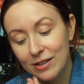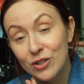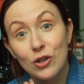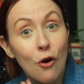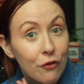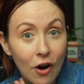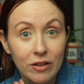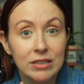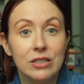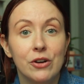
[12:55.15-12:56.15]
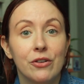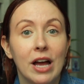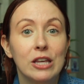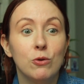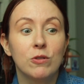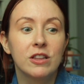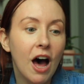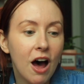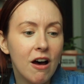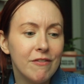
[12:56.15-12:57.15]
so far this year that you
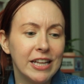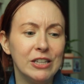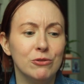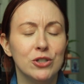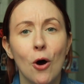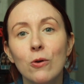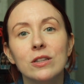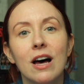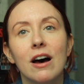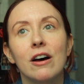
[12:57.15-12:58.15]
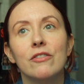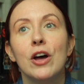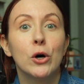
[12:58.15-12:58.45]
love, that you don't love,